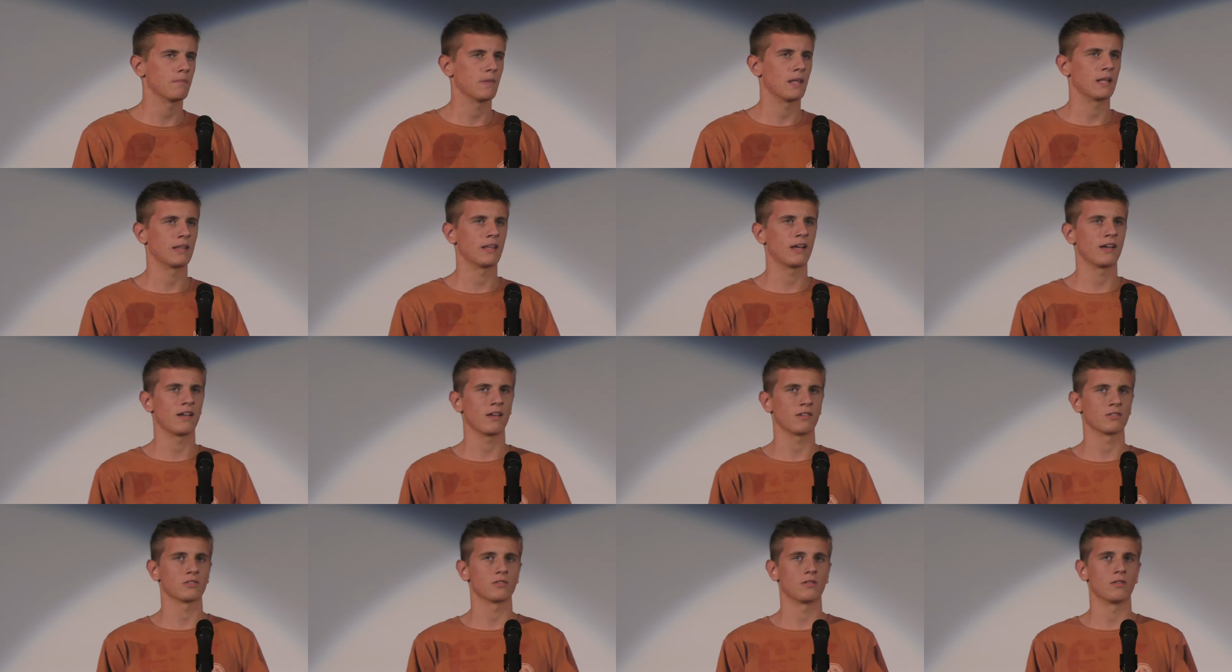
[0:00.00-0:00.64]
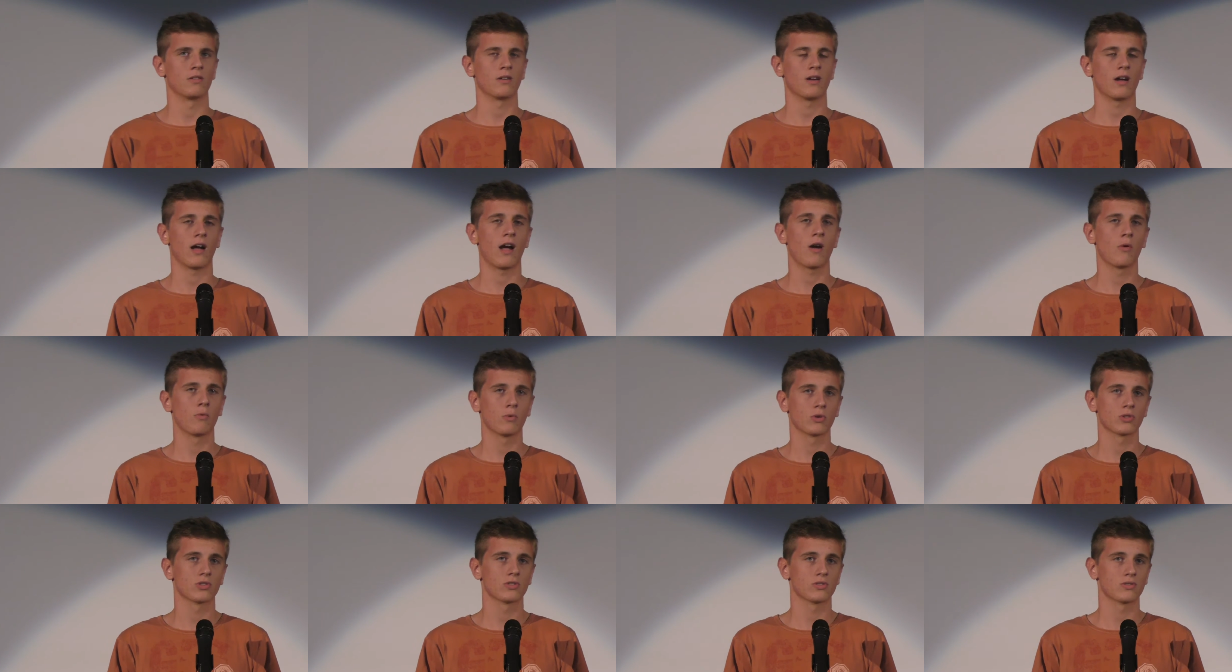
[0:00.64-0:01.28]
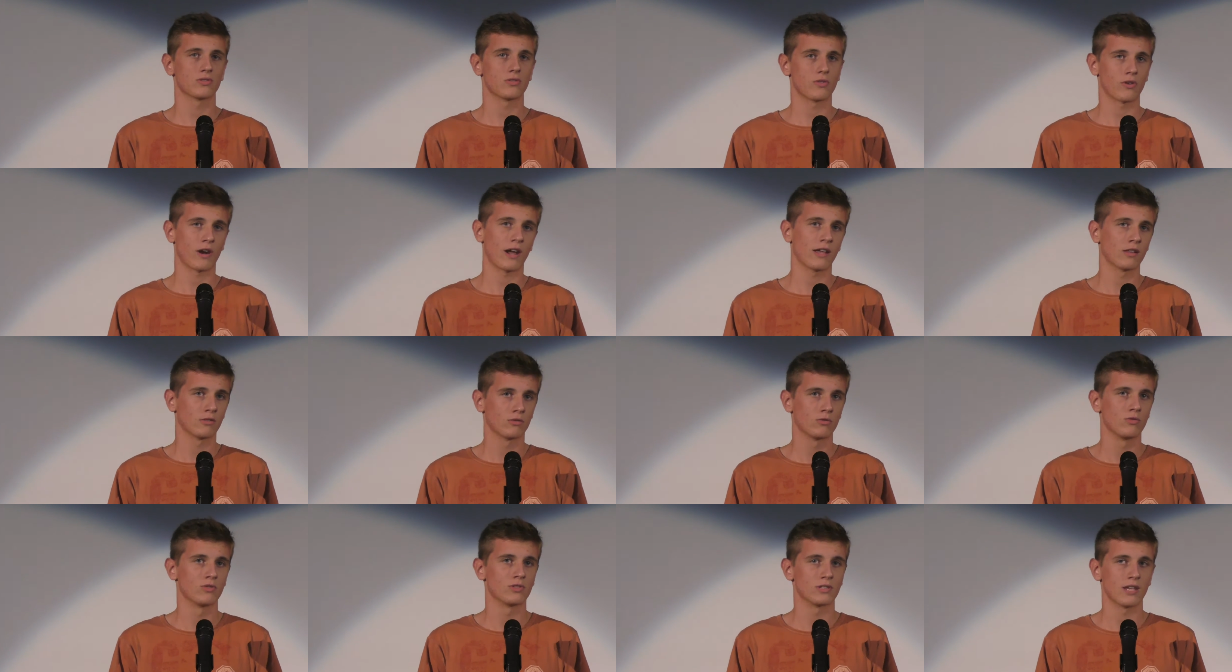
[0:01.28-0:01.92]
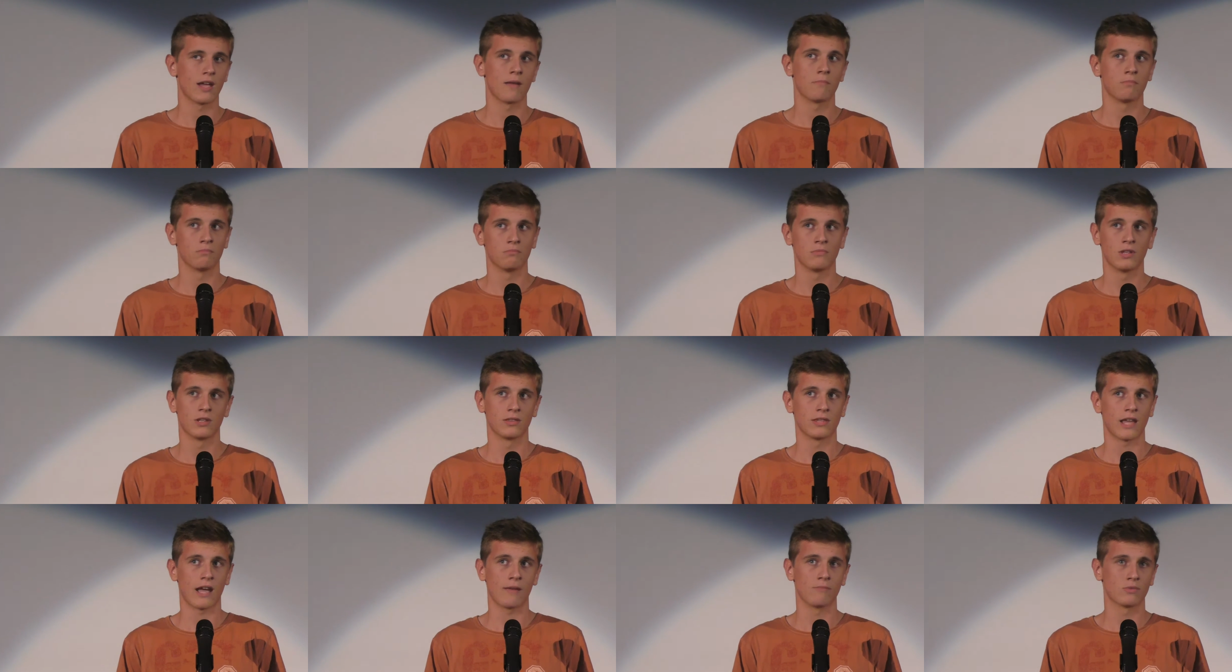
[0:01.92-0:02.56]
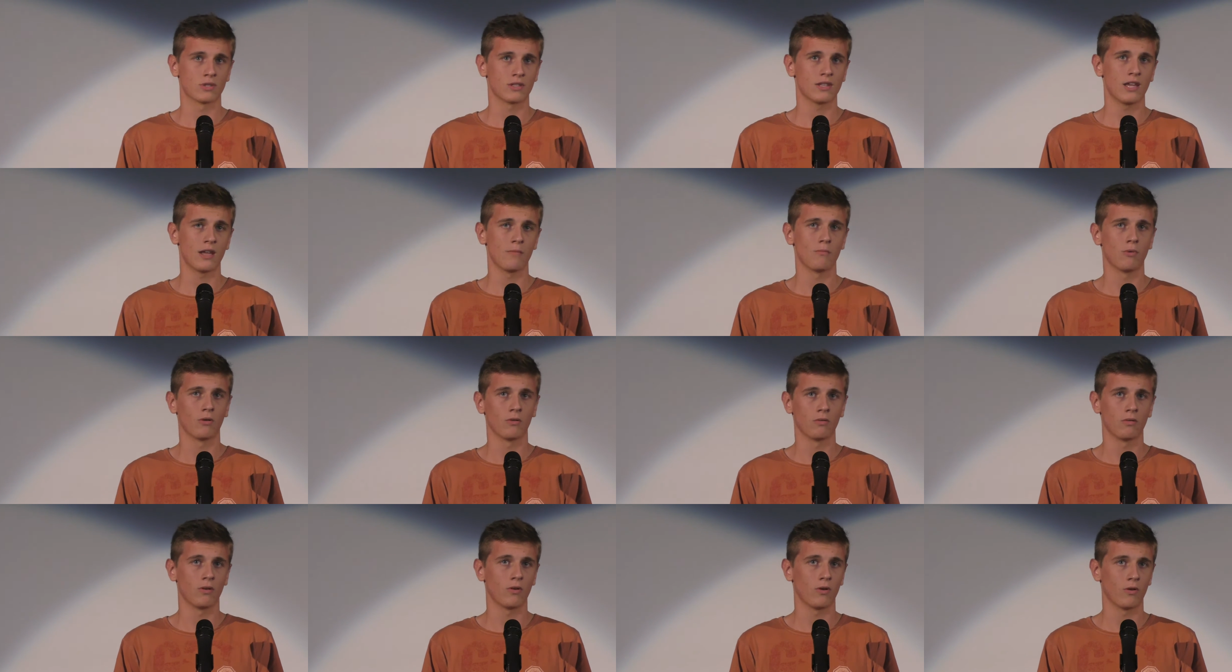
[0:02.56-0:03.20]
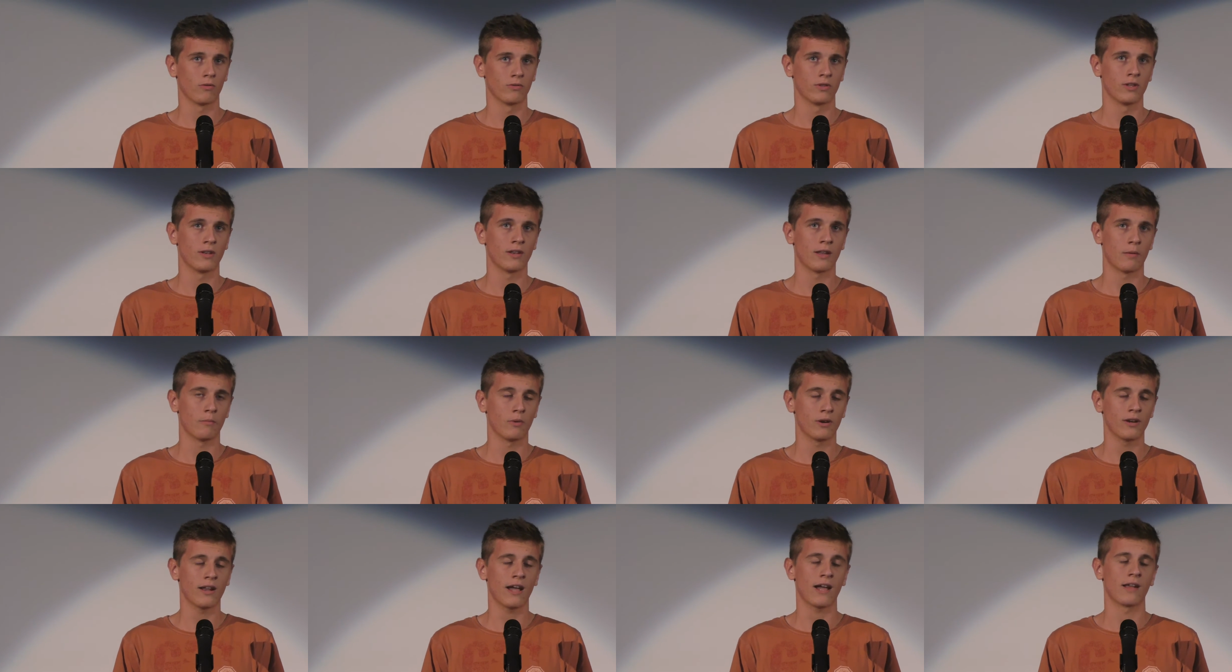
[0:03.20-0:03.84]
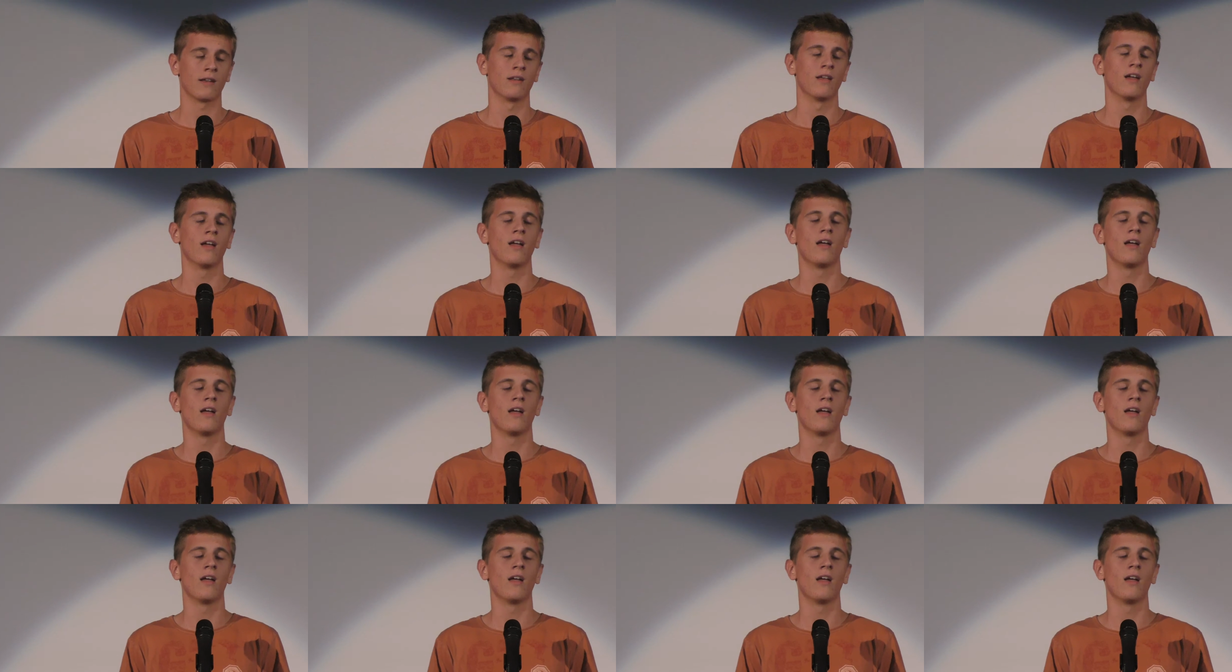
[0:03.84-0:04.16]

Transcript: And I answer, I was trying to say the times table of the number 9.